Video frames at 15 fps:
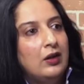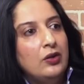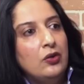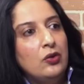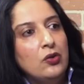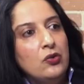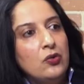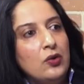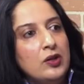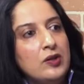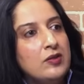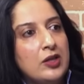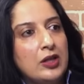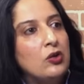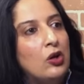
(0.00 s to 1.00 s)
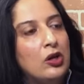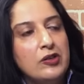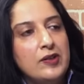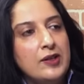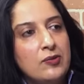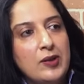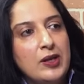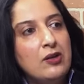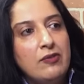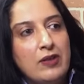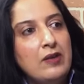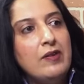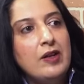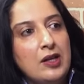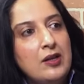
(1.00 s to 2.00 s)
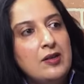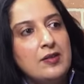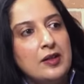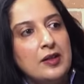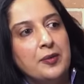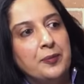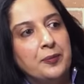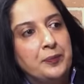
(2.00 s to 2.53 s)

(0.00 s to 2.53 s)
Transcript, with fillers: you know so it's technology has made it very very easy